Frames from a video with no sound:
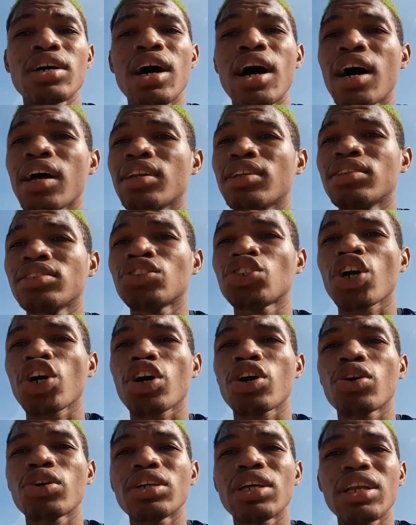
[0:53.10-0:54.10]
And
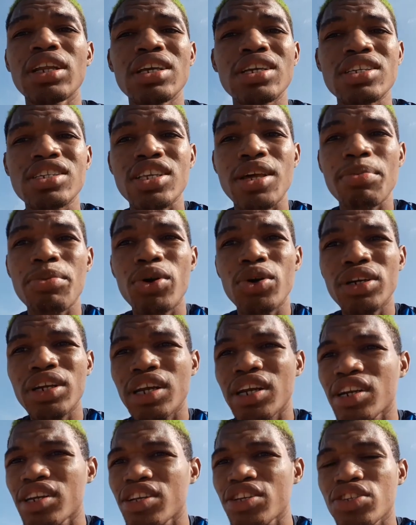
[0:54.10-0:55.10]
check out the links them down
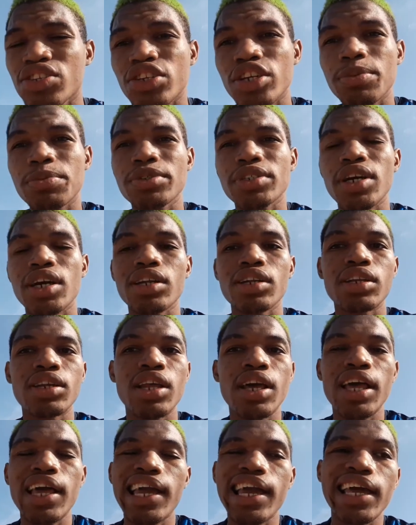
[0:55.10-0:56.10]
in the description.
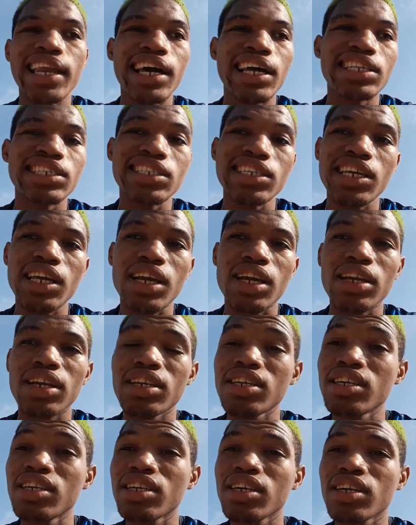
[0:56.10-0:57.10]
NJ
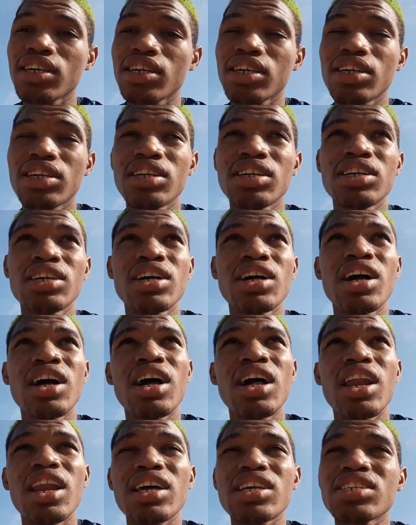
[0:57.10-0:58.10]
Cleek,
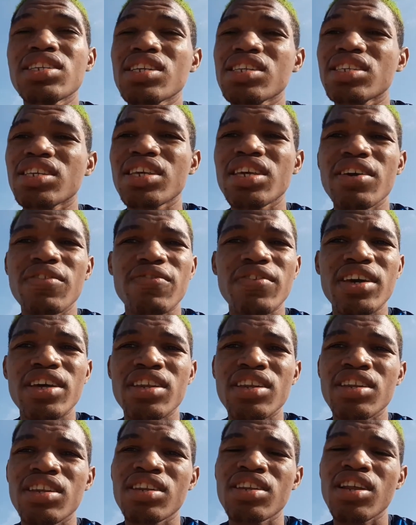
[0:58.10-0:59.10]
Lexi's
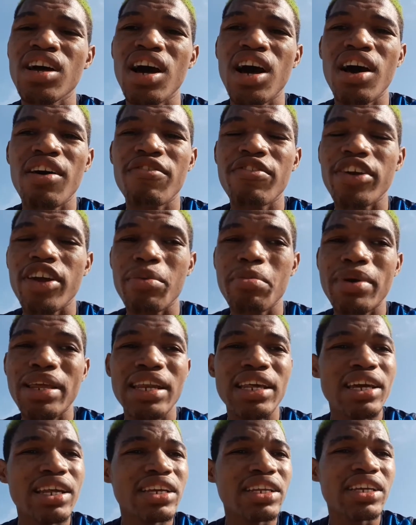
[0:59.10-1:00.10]
Haven, Avery
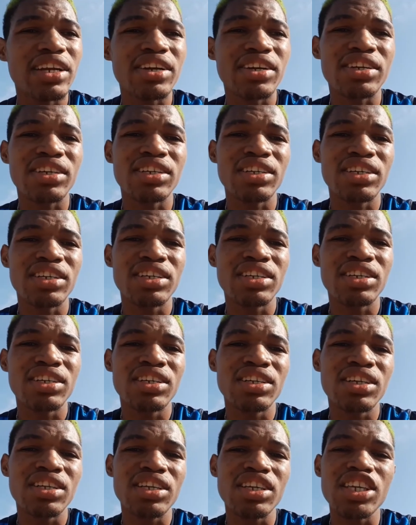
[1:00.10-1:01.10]
Billionaire,
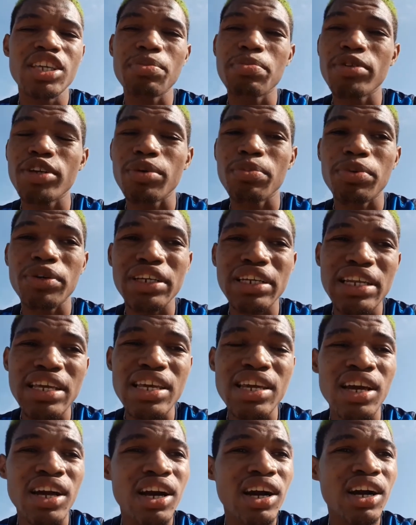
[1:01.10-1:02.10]
Keeping Up with
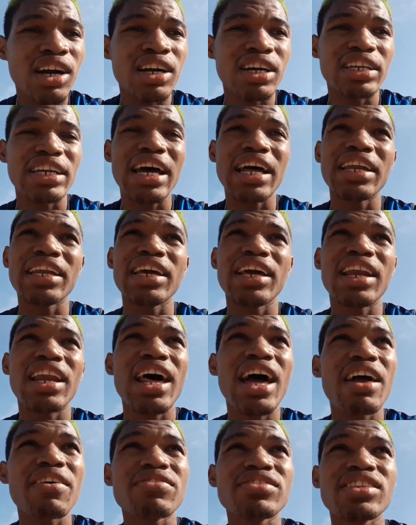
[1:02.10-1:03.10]
Deka, Daniel
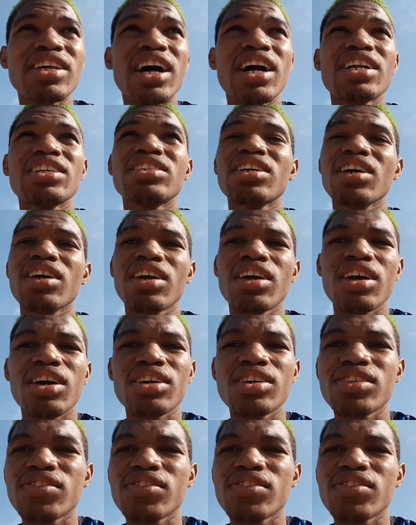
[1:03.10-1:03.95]
Lifestyle, JK